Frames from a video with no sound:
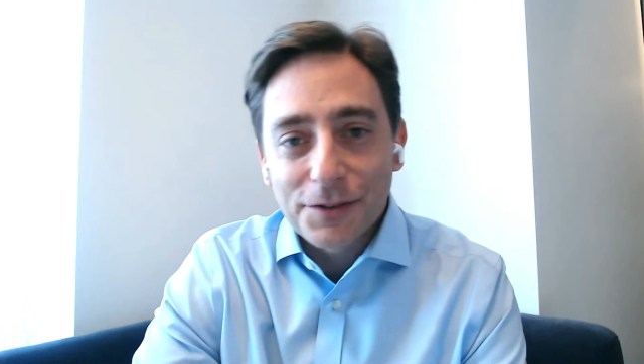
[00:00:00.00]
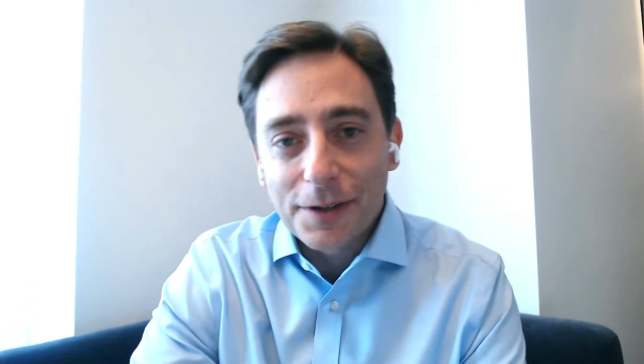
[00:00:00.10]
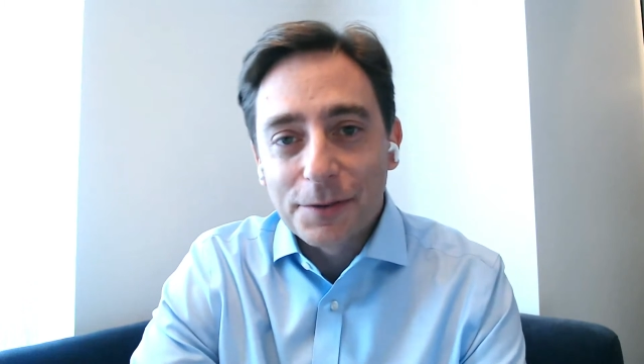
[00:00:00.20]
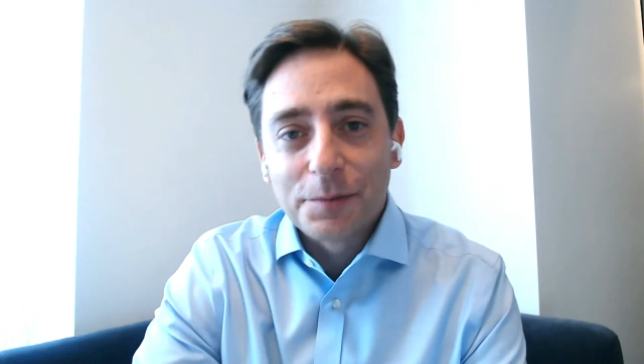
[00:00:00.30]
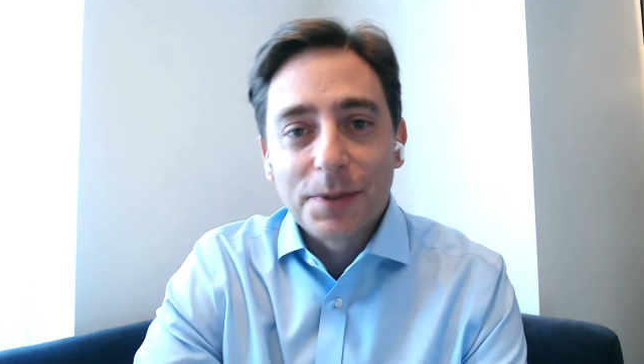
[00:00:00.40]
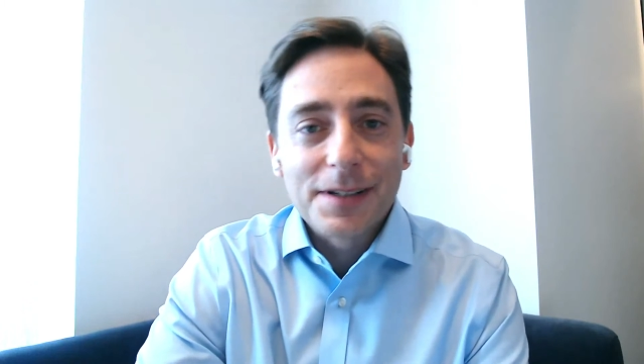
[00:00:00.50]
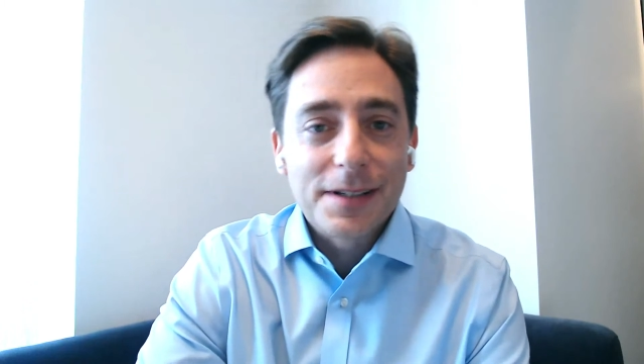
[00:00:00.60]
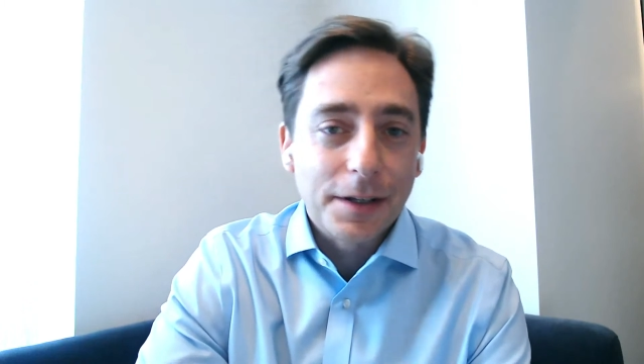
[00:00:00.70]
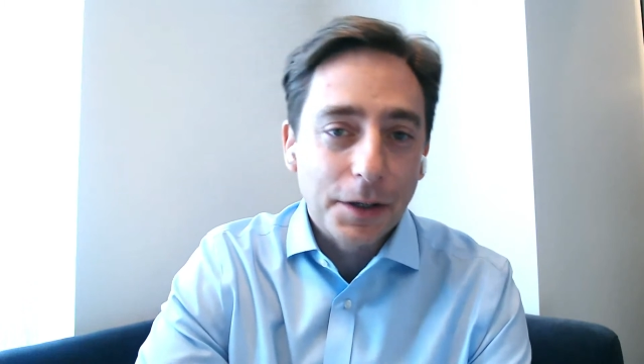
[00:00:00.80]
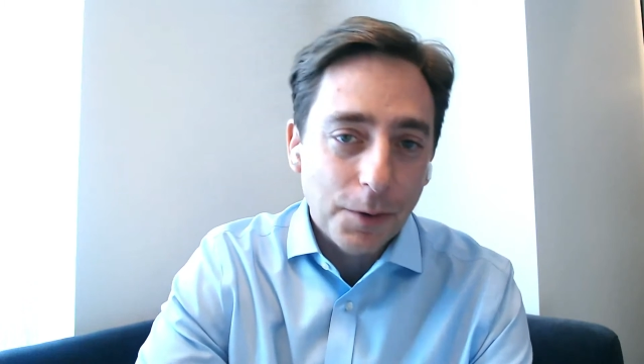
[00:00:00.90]
I was
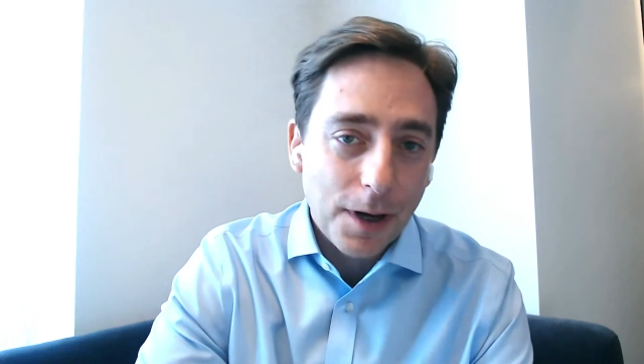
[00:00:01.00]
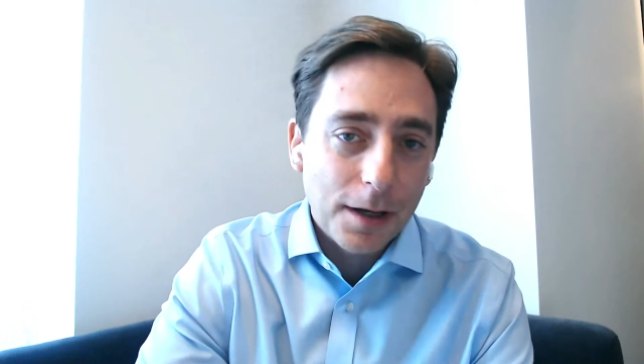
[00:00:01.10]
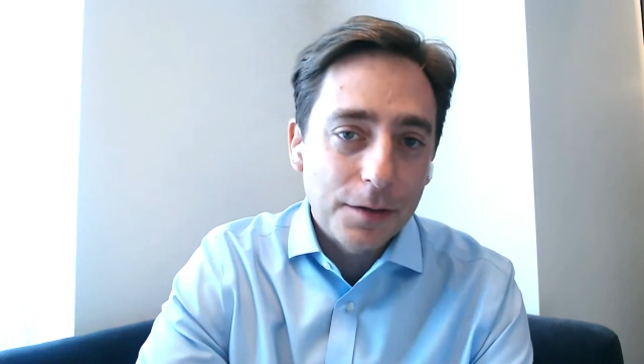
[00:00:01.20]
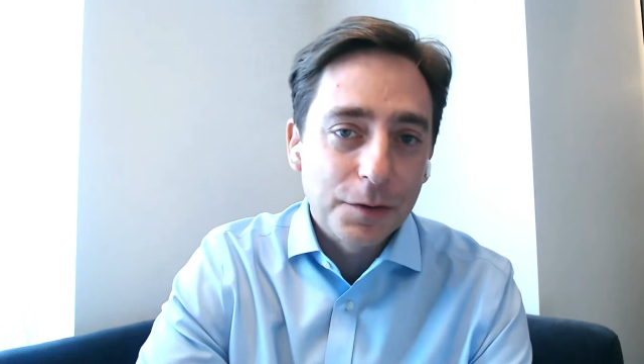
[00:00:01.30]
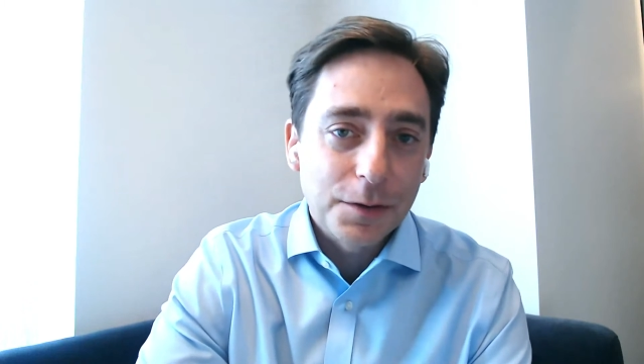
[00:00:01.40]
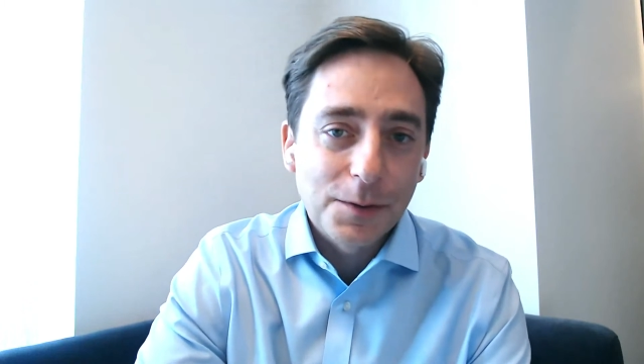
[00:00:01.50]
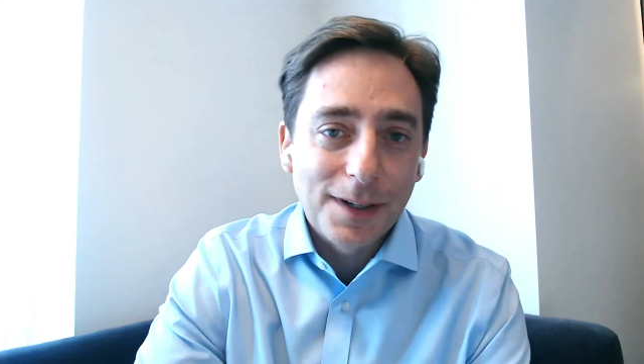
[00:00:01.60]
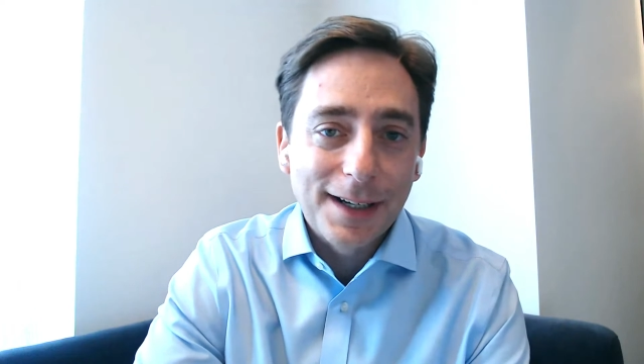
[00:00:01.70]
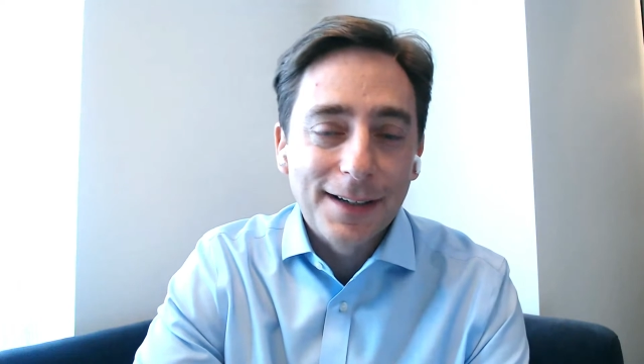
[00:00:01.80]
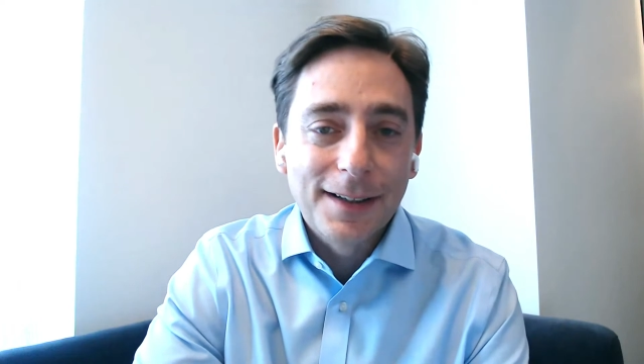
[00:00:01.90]
based in Iraq for a
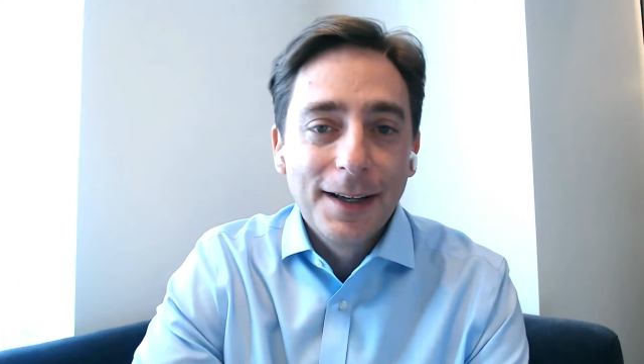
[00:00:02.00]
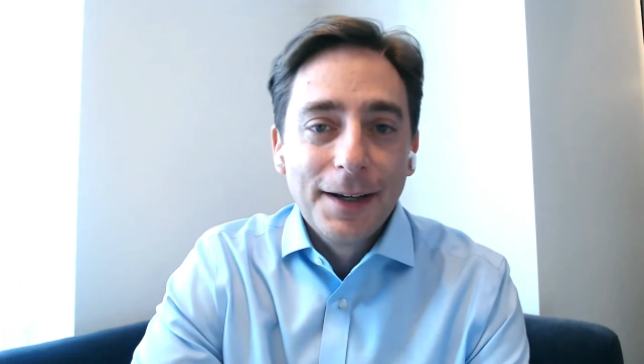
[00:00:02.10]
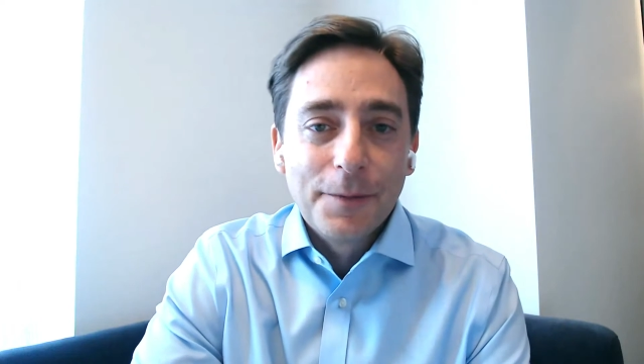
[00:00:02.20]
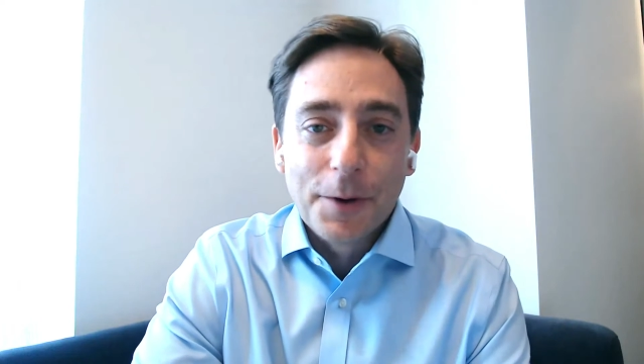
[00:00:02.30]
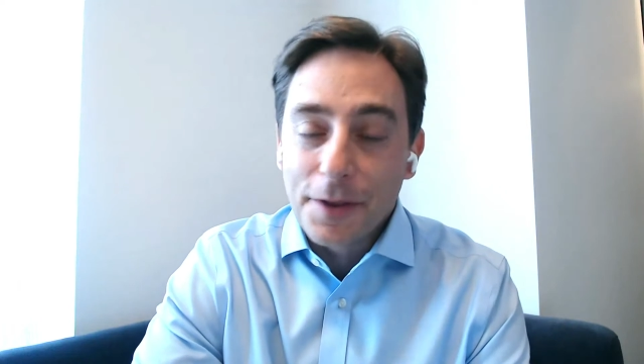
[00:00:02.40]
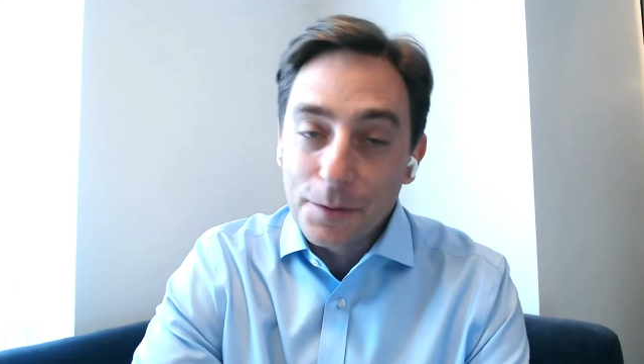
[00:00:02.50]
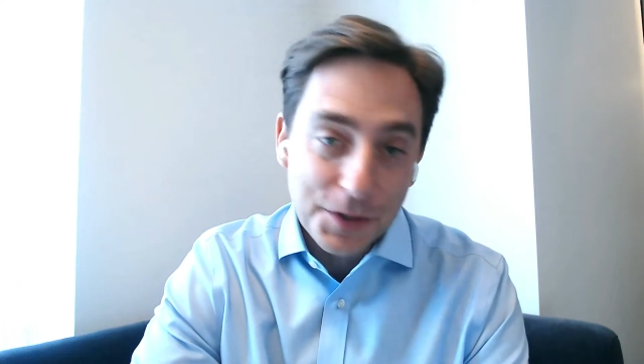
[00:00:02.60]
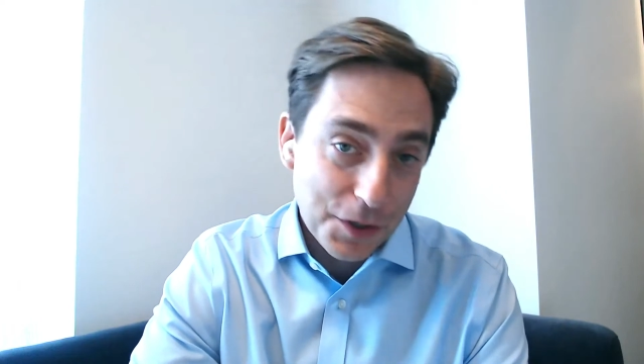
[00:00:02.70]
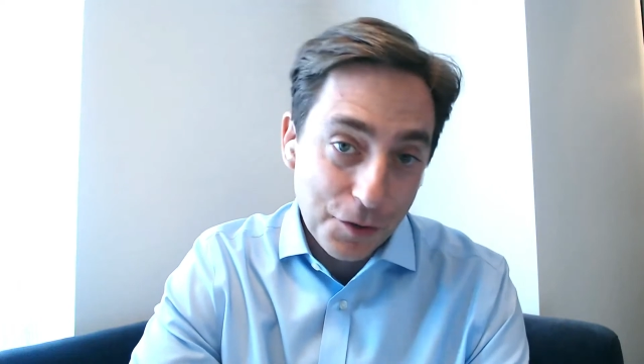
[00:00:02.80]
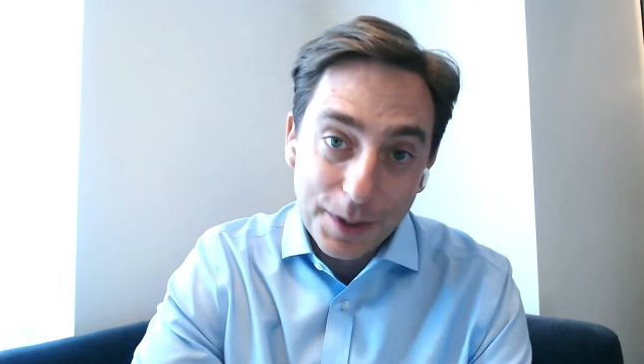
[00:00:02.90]
while, where there
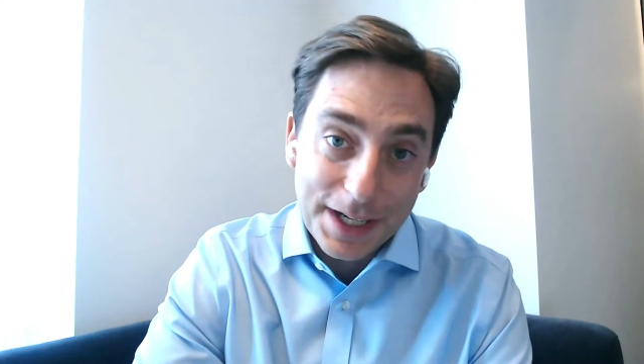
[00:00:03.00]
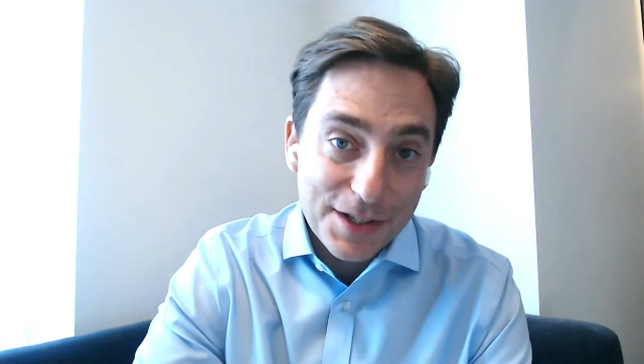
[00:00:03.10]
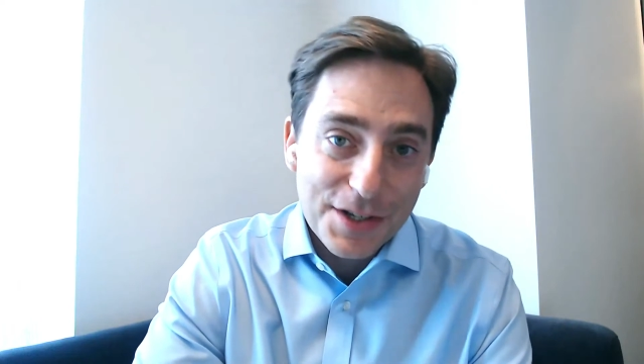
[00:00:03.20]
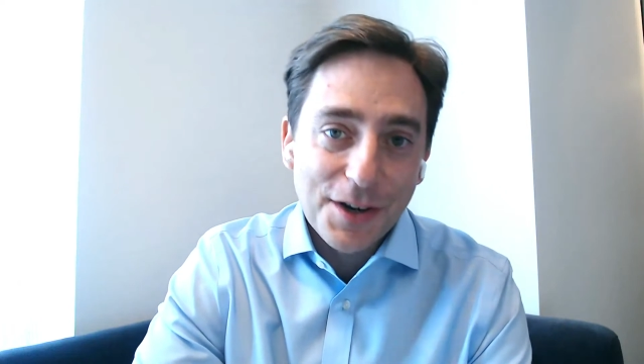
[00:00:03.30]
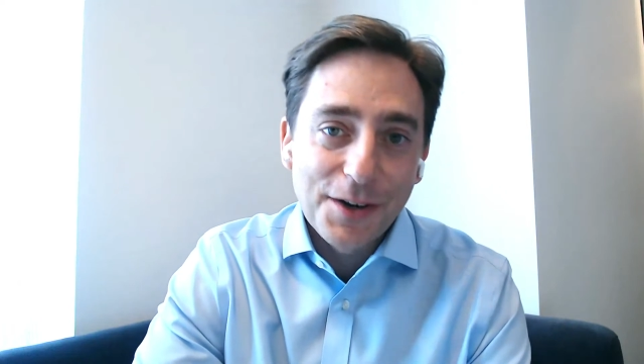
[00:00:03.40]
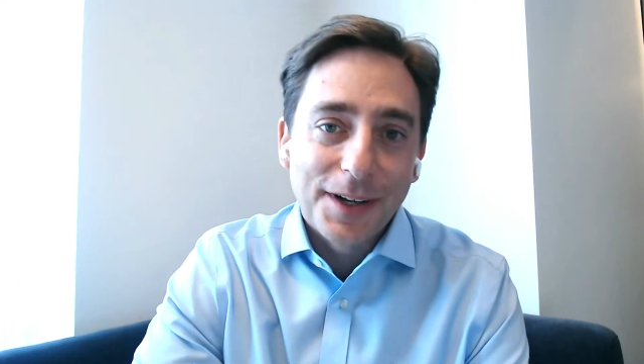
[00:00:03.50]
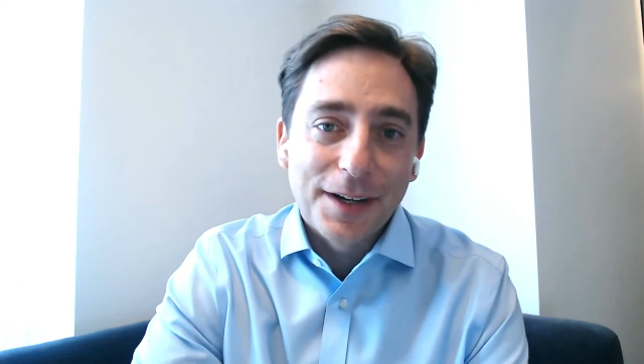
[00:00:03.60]
was a green zone.